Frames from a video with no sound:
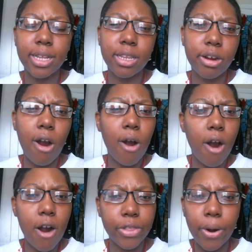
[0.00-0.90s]
I think there
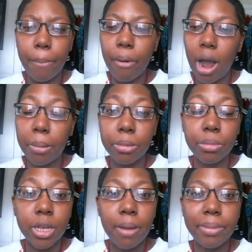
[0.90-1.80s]
are
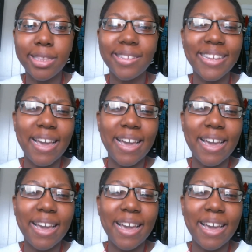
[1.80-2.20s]
problems, but this